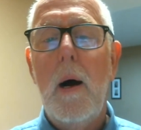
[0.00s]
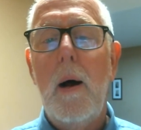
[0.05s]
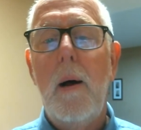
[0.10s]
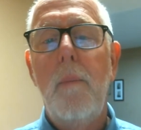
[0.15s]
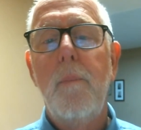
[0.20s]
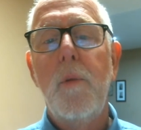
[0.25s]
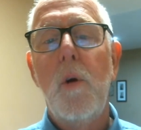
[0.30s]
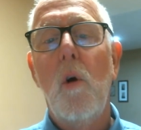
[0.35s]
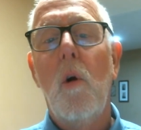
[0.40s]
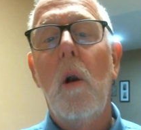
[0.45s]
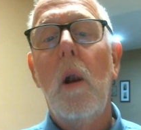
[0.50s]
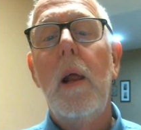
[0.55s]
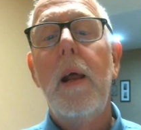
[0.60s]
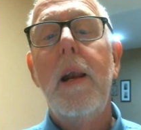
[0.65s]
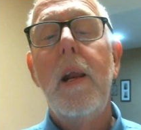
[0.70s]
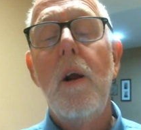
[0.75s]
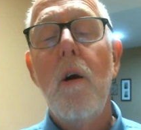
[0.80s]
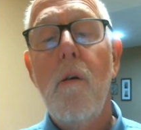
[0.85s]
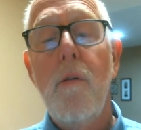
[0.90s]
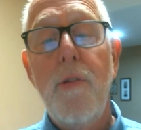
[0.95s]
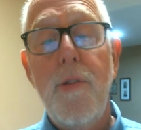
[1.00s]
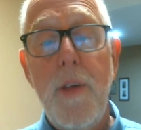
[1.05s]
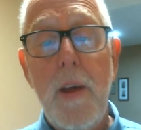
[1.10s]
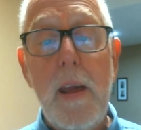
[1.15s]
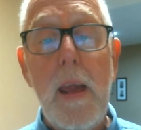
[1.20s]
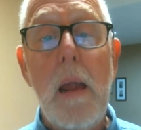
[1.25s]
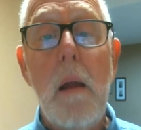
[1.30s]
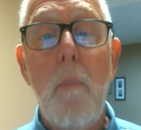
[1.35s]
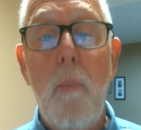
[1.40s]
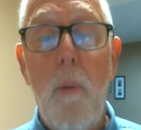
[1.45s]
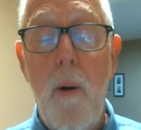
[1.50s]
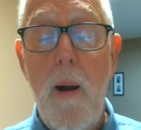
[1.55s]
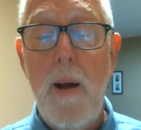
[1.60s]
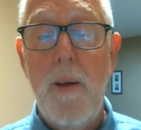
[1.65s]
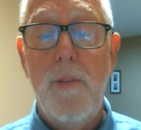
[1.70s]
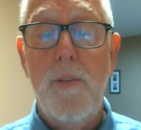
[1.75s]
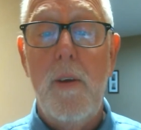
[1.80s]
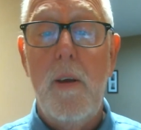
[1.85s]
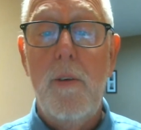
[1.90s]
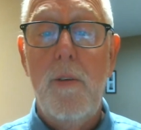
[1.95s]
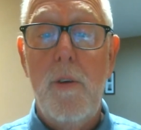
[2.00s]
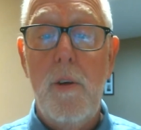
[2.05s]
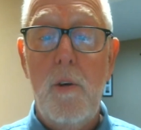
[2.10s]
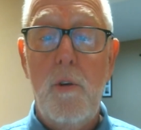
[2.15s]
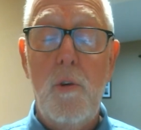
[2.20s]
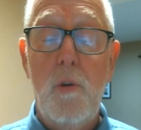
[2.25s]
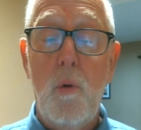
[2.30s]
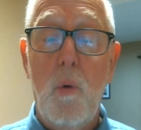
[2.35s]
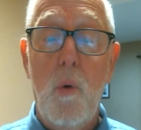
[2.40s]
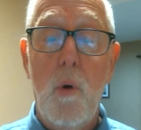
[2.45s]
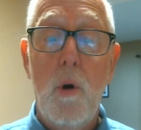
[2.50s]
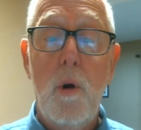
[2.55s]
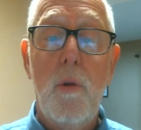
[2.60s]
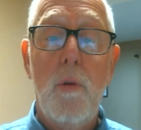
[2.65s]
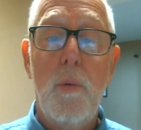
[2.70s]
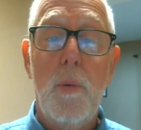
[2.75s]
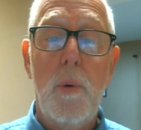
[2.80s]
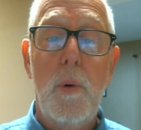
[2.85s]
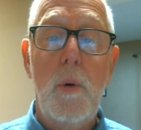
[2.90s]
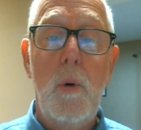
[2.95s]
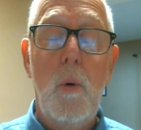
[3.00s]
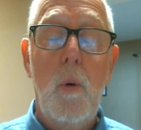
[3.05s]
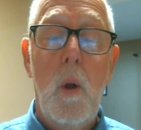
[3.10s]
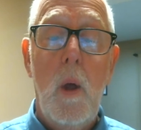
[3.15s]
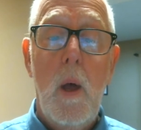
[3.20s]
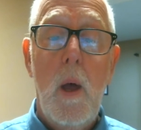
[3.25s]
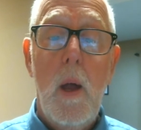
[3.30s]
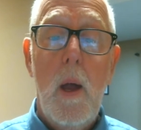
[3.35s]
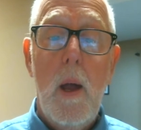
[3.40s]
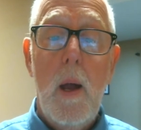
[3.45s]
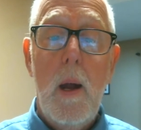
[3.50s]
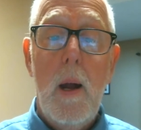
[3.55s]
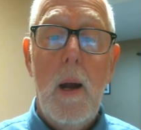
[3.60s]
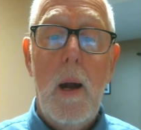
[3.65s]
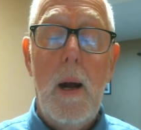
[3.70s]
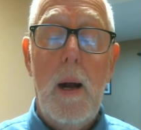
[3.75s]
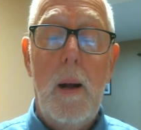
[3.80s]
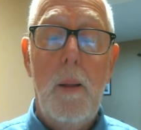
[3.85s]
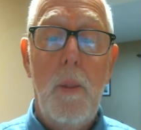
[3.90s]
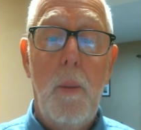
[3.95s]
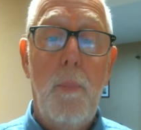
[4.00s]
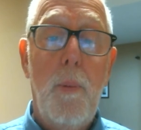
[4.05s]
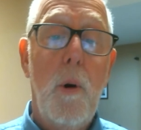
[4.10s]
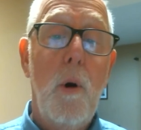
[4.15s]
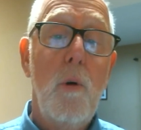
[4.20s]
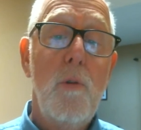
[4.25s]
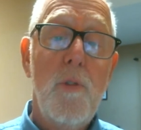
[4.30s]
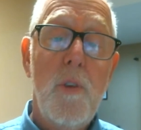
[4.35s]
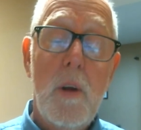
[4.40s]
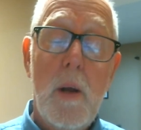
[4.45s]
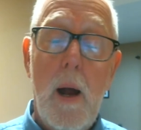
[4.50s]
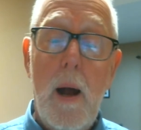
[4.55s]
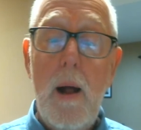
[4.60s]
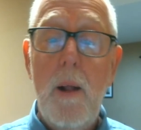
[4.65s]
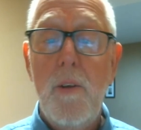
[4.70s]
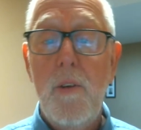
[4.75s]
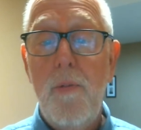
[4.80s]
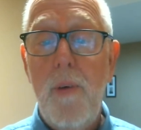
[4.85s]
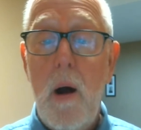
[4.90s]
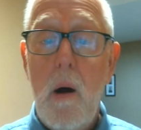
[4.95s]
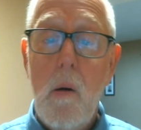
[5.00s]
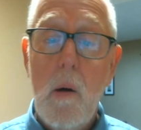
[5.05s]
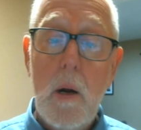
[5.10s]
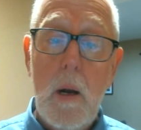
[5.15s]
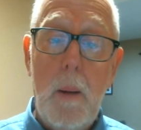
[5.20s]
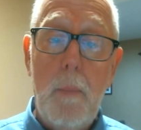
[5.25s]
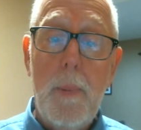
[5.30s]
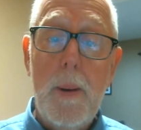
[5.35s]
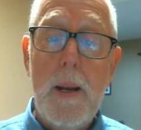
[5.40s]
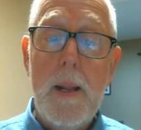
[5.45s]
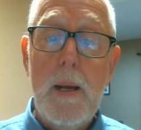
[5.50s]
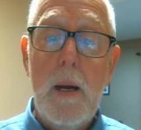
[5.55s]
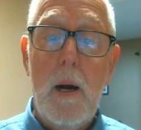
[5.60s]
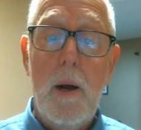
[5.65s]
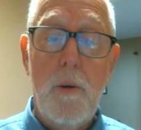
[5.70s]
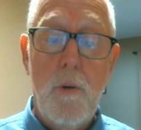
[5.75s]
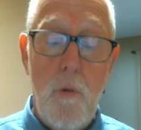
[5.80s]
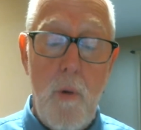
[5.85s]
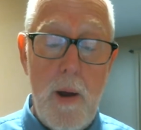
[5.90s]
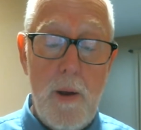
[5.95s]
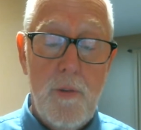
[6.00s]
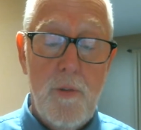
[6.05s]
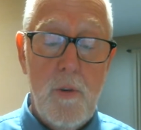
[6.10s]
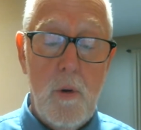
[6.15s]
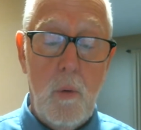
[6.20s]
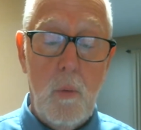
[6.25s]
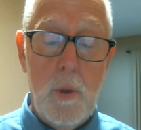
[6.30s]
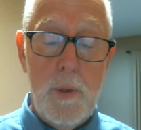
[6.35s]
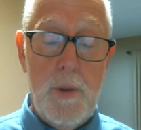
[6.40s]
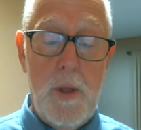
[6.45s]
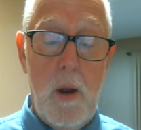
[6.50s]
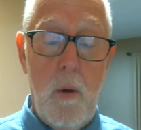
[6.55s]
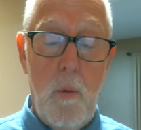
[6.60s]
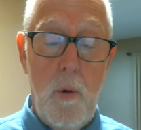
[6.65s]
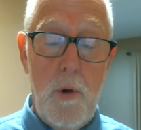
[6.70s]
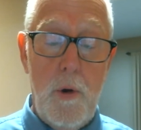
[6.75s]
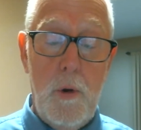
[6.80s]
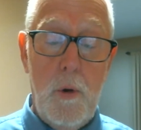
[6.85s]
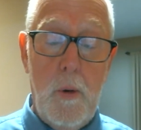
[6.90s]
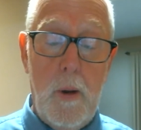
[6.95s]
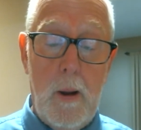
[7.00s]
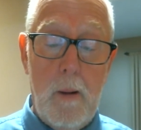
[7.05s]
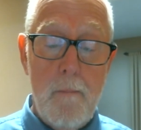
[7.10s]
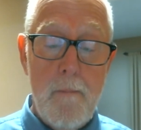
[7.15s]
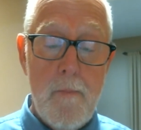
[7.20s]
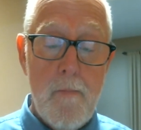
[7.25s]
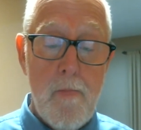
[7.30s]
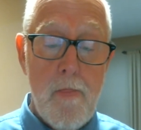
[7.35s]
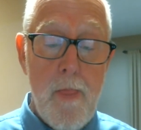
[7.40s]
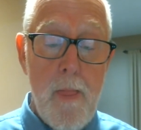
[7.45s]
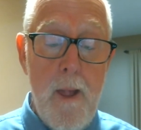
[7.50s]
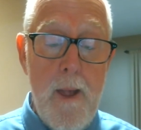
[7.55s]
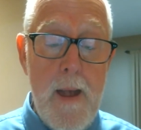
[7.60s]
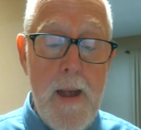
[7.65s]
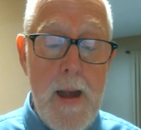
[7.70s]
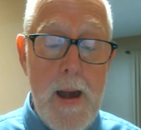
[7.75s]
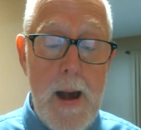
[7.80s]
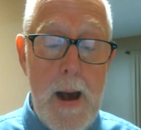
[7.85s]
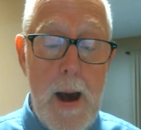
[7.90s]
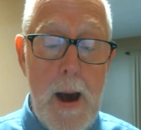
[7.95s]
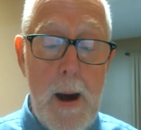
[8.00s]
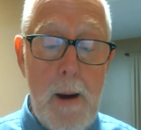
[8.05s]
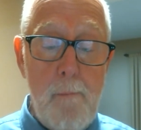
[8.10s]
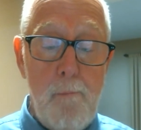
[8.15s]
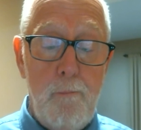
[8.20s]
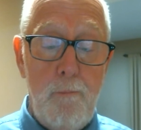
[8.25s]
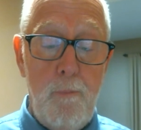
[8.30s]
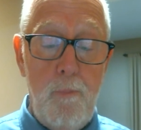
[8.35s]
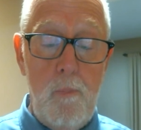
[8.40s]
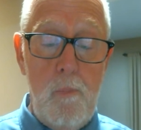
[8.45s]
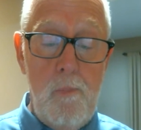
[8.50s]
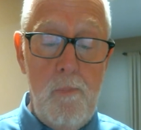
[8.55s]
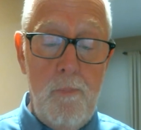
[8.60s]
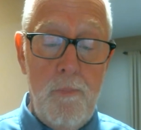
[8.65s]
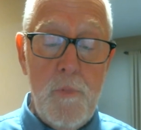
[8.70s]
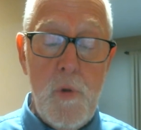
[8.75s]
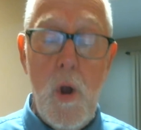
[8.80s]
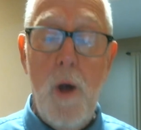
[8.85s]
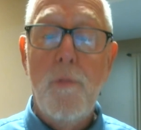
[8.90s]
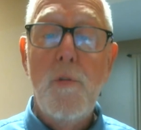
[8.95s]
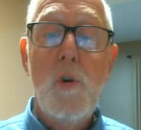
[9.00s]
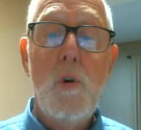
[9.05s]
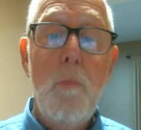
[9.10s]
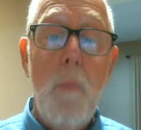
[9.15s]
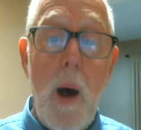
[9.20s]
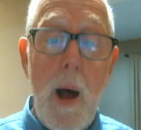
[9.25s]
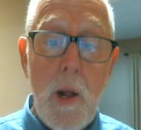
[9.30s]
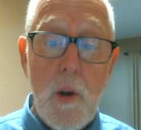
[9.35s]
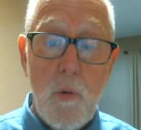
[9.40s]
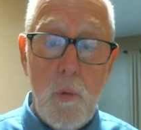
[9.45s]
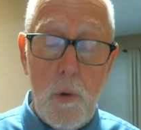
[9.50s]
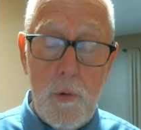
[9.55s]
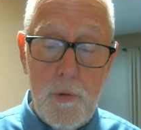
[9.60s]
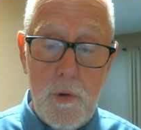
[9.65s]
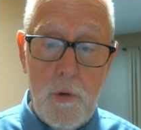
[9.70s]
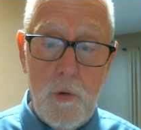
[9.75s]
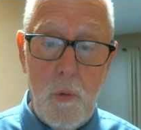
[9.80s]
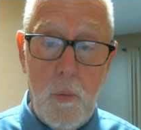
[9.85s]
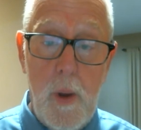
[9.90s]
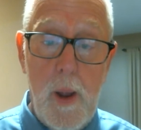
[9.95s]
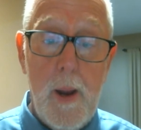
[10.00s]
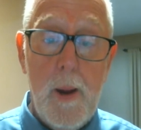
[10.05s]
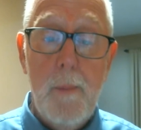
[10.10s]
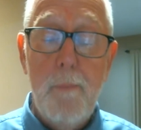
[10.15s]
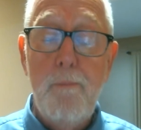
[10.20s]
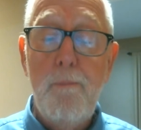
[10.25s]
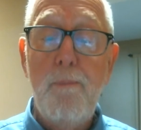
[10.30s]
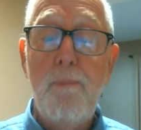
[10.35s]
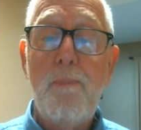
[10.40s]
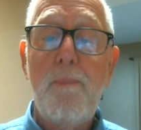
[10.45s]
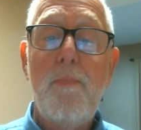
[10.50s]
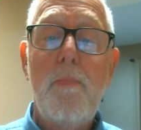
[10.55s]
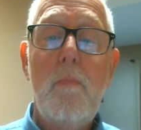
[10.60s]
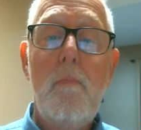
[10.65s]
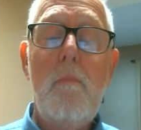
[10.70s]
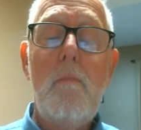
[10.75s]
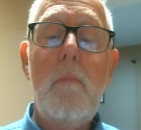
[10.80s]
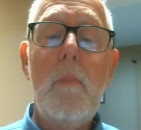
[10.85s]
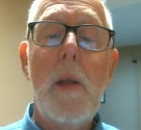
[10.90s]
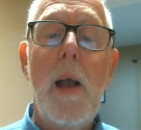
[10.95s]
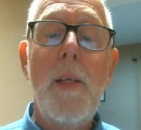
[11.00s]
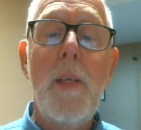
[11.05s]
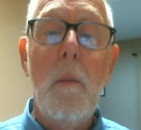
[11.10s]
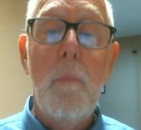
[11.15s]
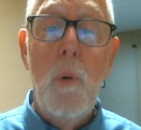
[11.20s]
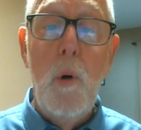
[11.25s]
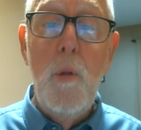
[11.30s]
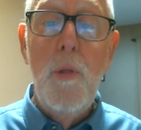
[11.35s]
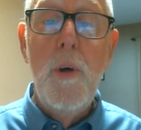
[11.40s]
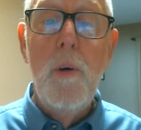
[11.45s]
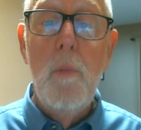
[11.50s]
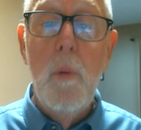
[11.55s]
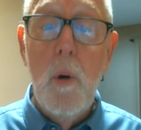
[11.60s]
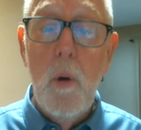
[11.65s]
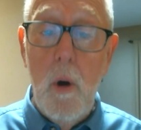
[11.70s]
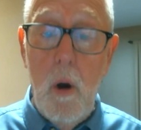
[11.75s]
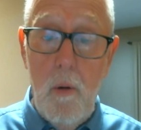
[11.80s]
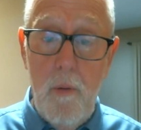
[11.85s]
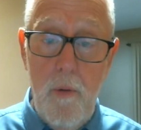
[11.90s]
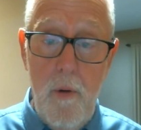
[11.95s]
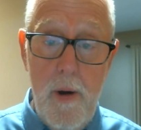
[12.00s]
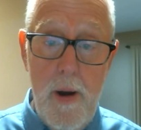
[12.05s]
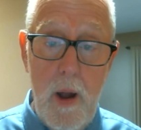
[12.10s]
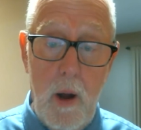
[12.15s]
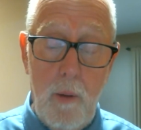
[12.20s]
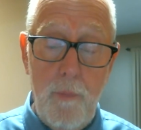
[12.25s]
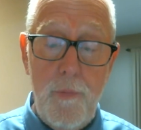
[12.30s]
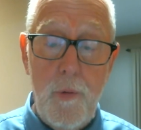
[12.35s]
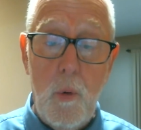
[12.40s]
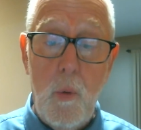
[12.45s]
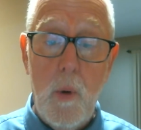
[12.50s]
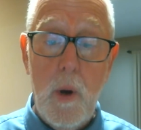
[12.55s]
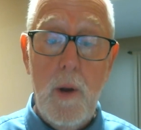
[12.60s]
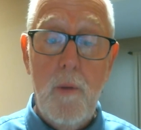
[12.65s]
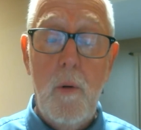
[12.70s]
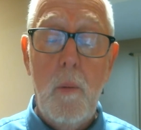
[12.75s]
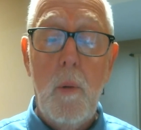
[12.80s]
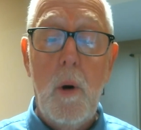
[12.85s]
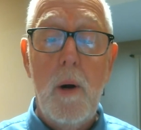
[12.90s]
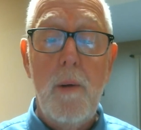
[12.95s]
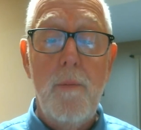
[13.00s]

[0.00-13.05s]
your linear thinking process as you work through the pros and cons of how a company addressed what they were doing. You have 2 modules this week. I think both of them are very helpful. One of them on